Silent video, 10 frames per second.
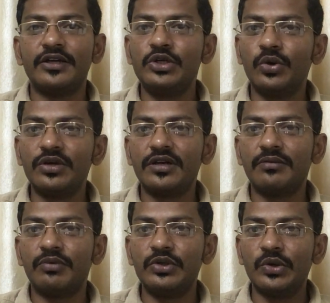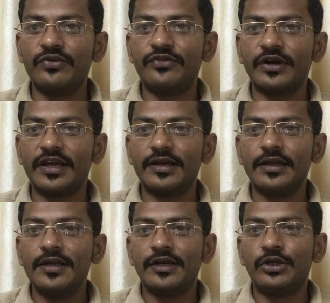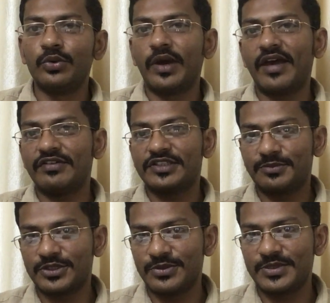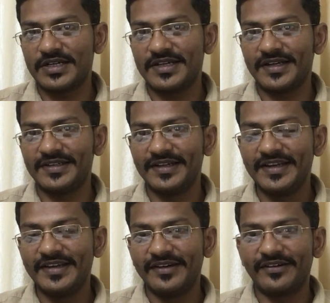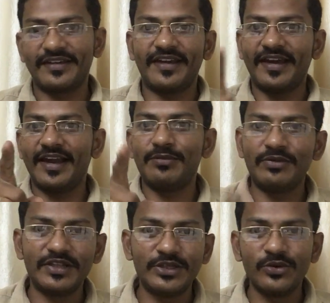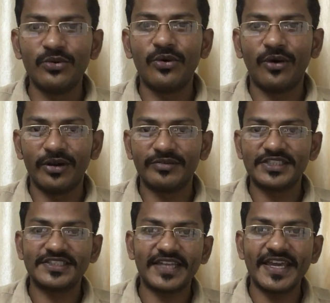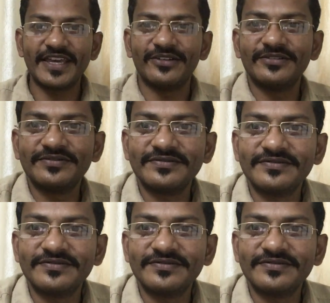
don't forget to have a subscription done, okay. I'll be with you always. Thank you.